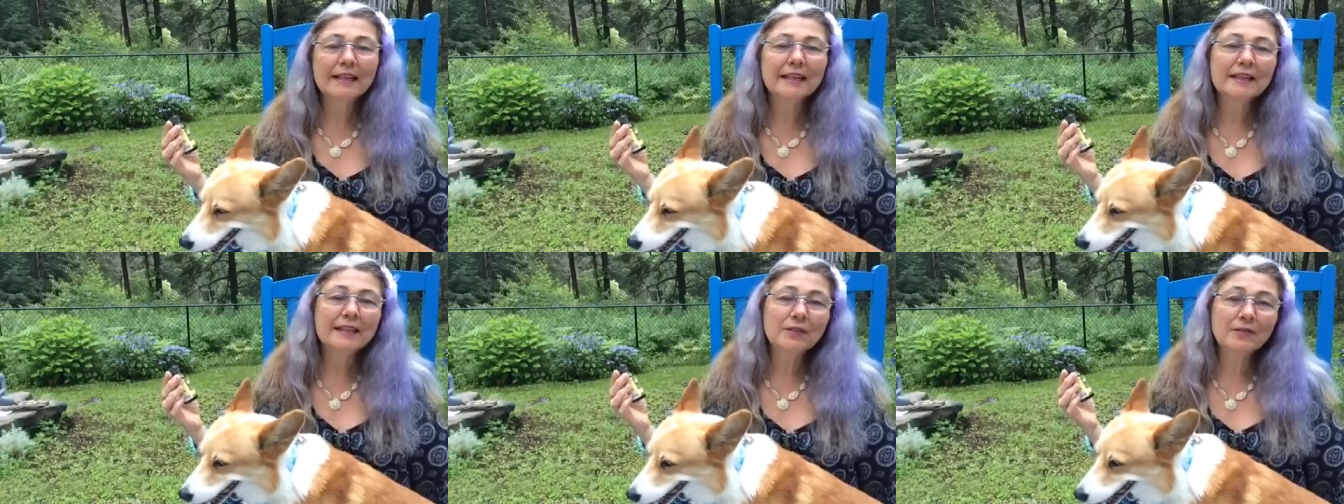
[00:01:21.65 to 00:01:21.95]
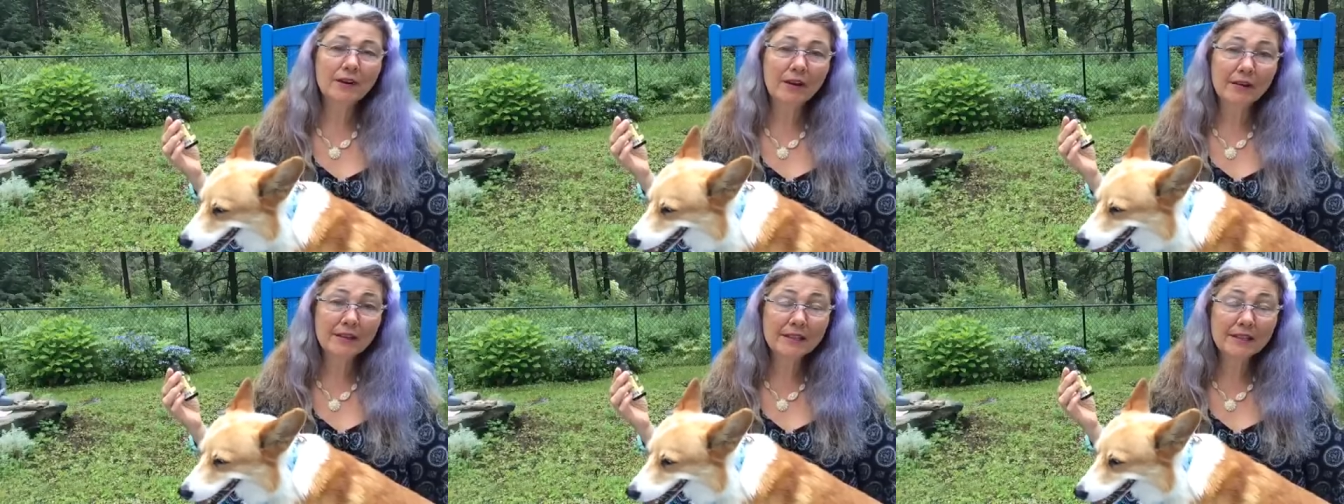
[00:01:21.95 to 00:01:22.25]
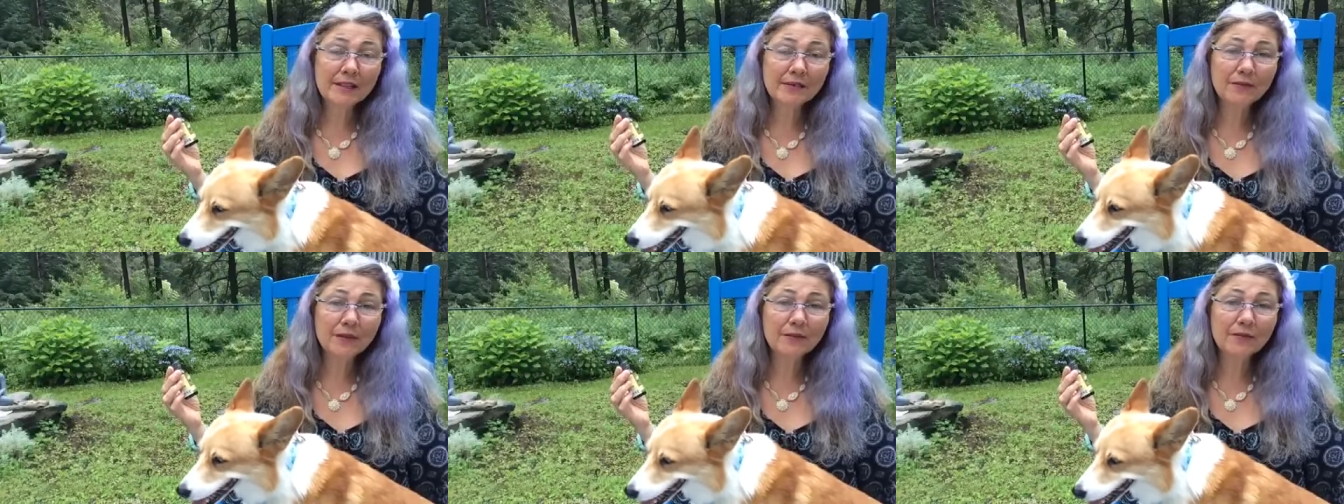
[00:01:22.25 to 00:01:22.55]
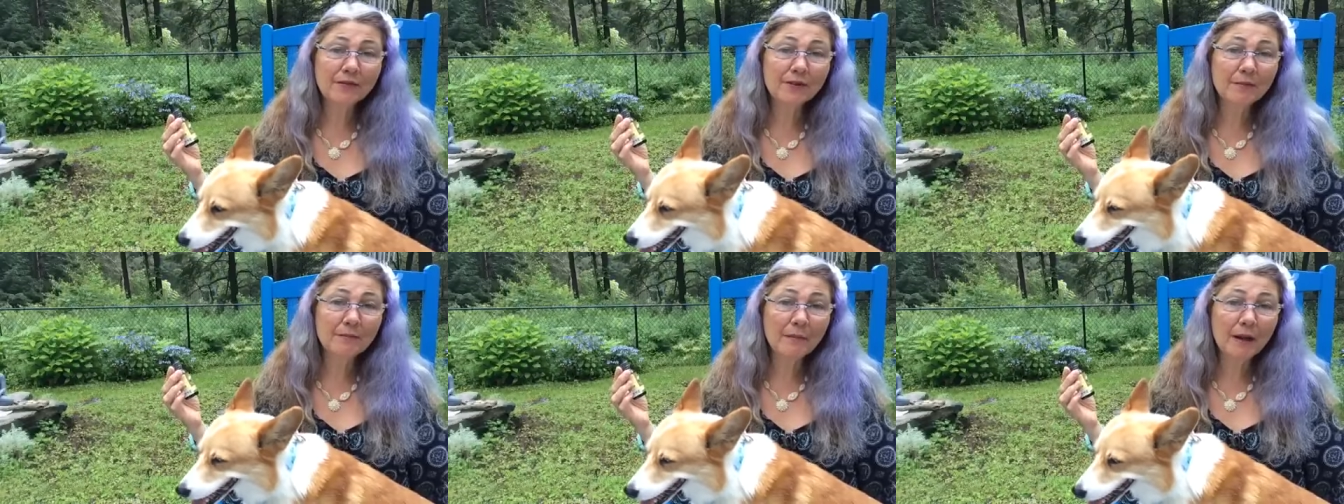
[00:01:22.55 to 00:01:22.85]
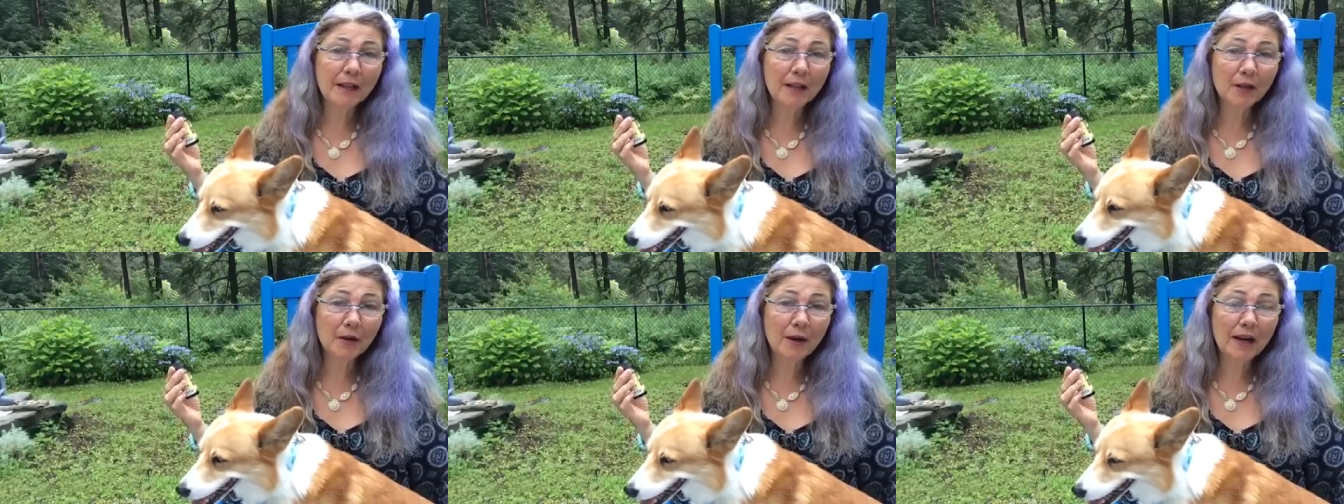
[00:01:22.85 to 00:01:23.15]
It's very different from
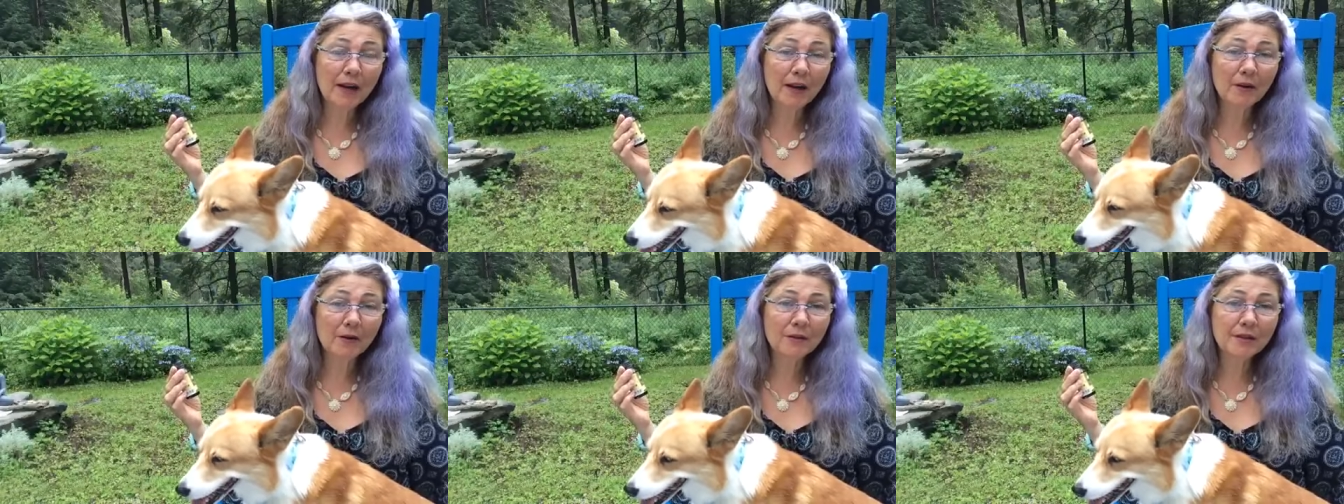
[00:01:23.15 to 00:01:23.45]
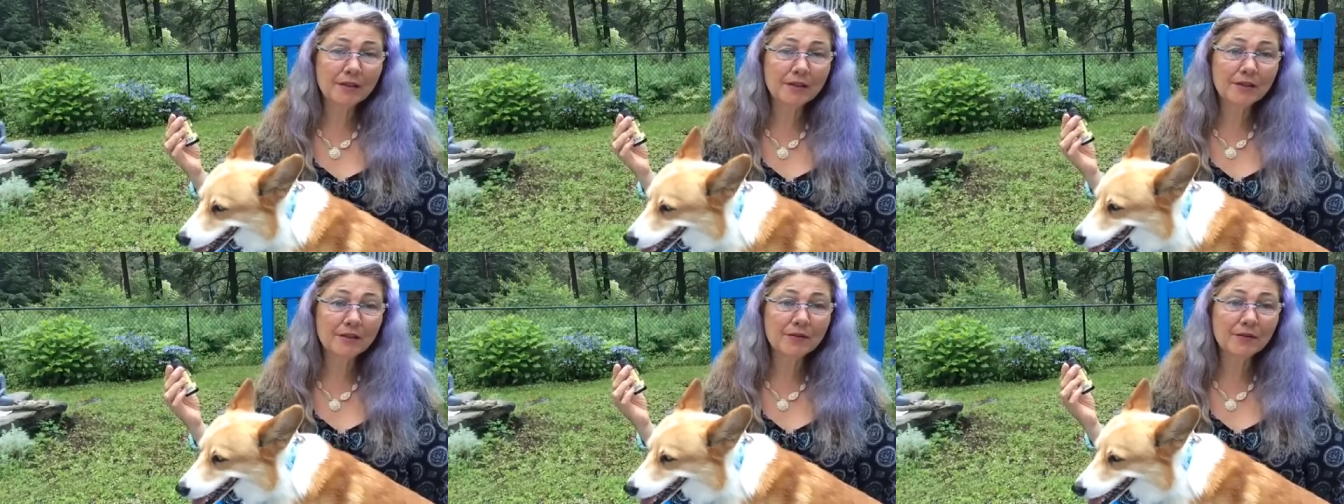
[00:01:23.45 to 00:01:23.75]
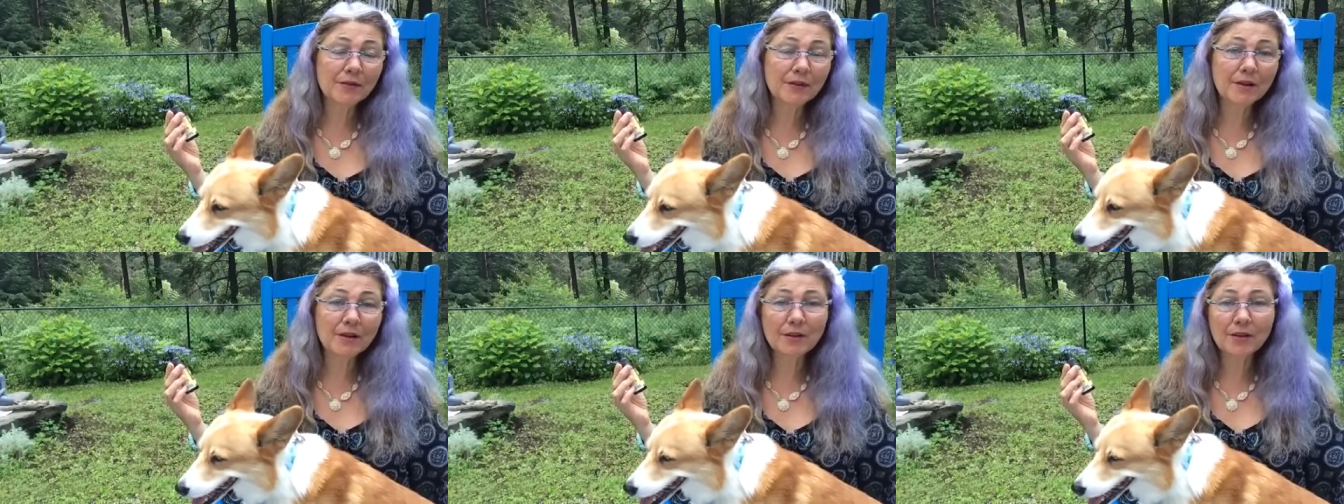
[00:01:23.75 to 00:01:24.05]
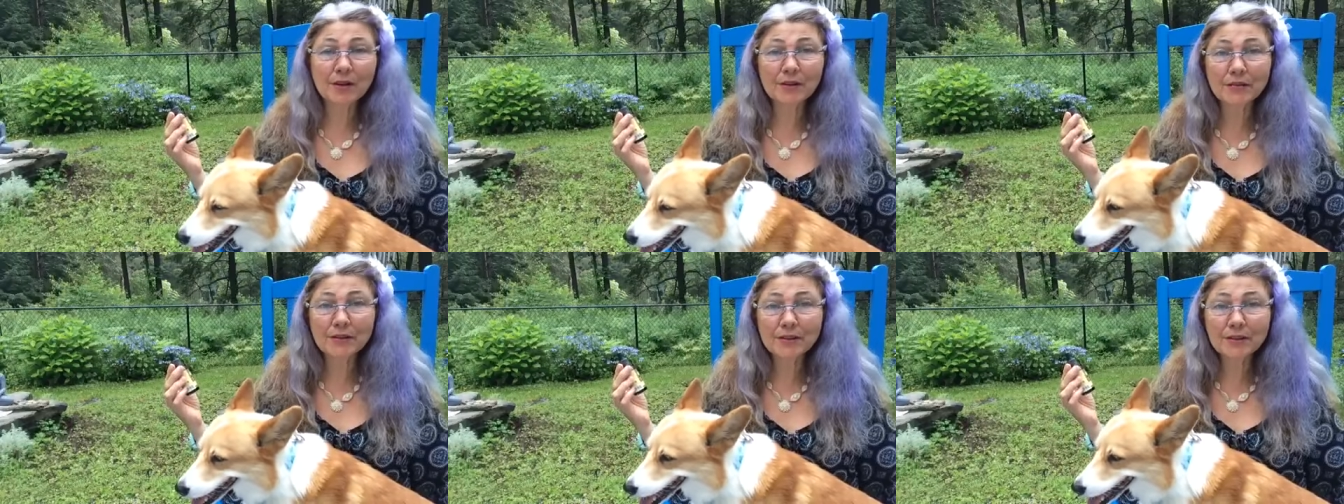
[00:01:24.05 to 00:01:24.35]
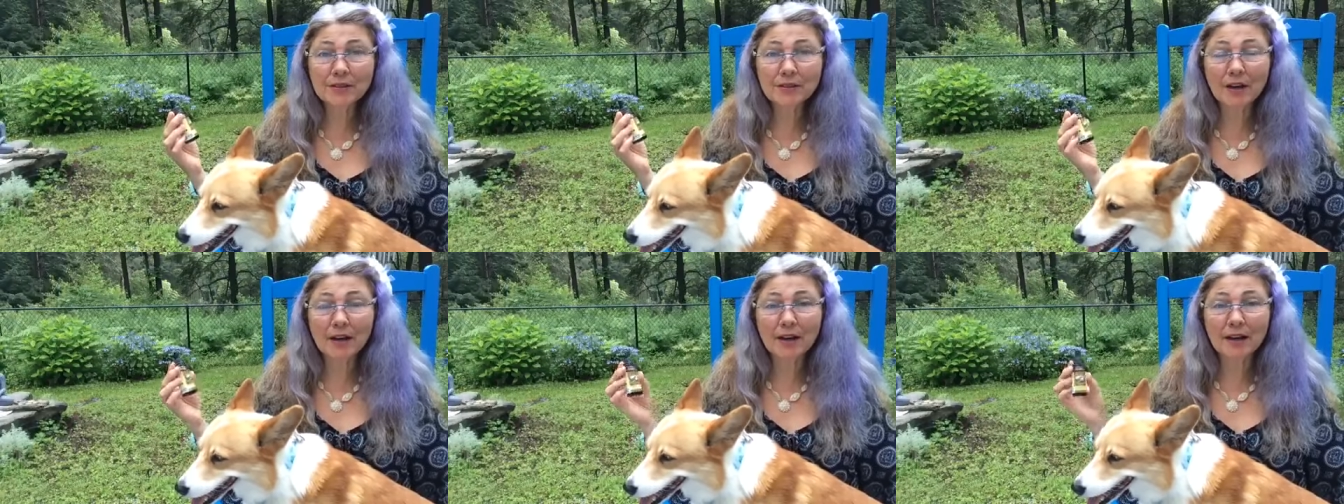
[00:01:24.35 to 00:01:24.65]
Mellow Out, which is for a
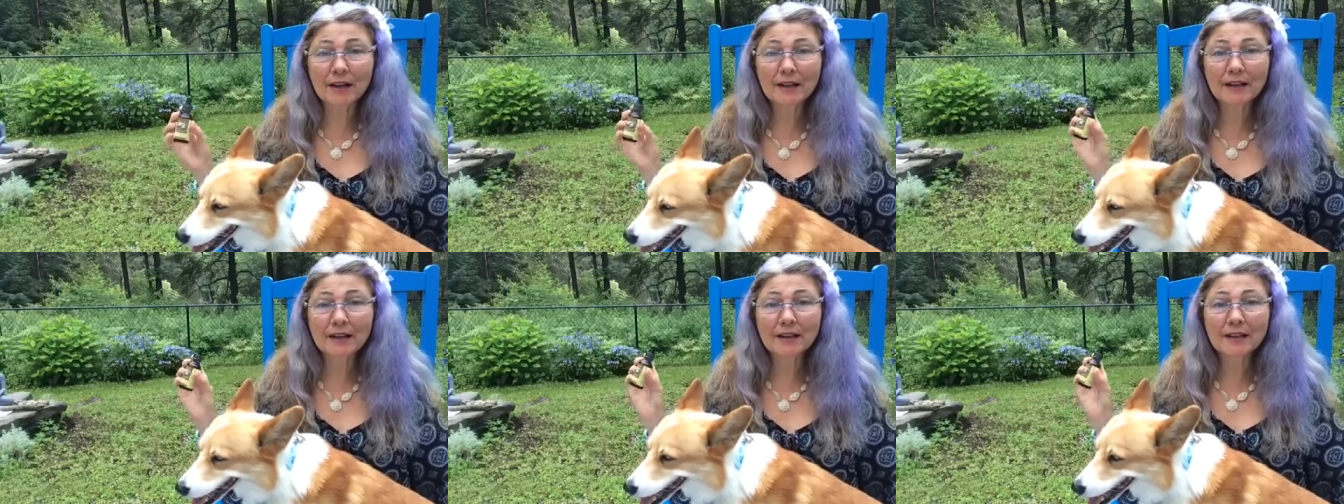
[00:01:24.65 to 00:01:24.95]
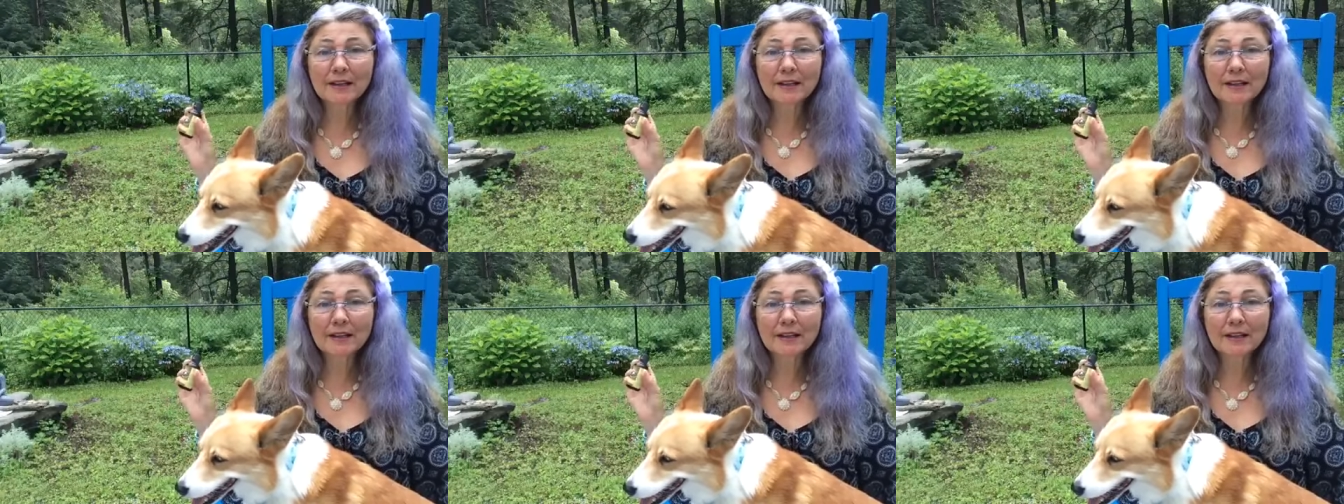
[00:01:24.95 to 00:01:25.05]
nervous dog.